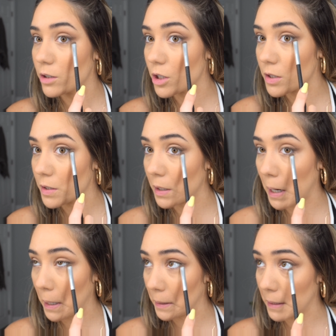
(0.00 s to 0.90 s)
just to
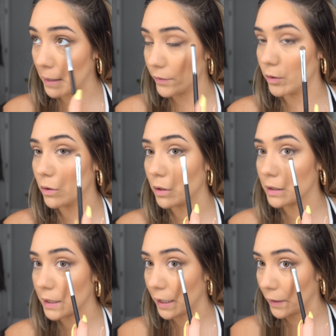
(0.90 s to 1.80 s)
kind of tie the whole
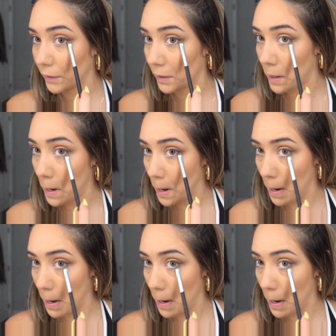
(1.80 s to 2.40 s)
look together.